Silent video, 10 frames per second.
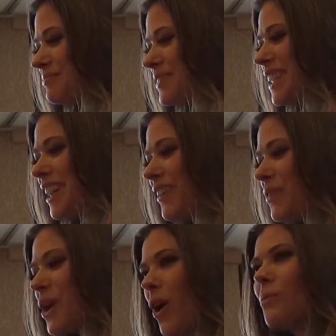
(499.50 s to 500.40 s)
And
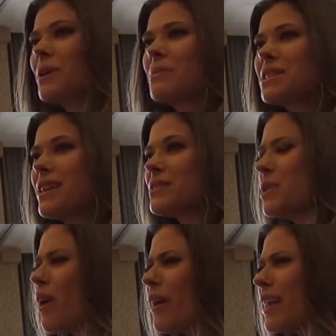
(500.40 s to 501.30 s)
we all make mistakes, and we
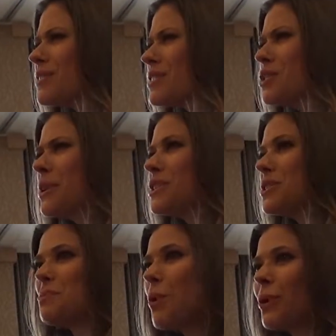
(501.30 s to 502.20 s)
all handle situations
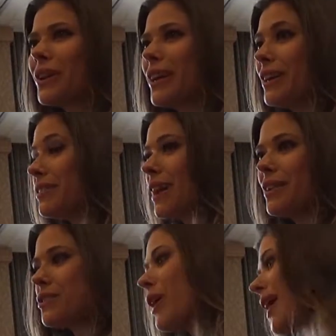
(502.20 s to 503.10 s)
poorly
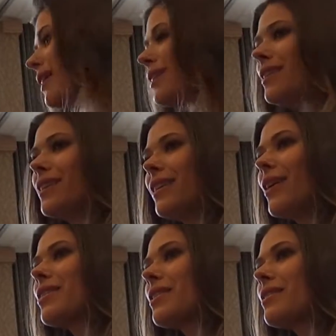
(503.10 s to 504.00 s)
and great, and
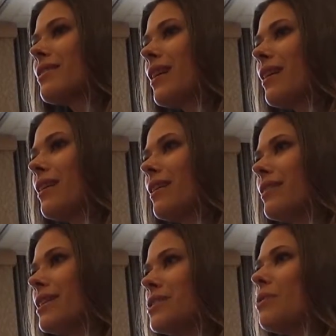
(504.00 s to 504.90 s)
I think that
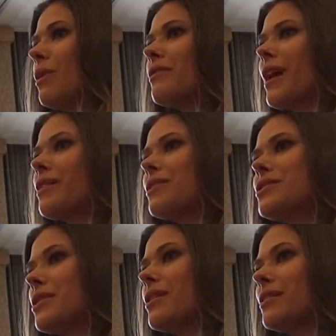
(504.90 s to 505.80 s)
they do all of that on this
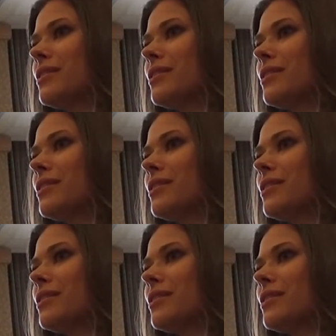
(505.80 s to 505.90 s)
show.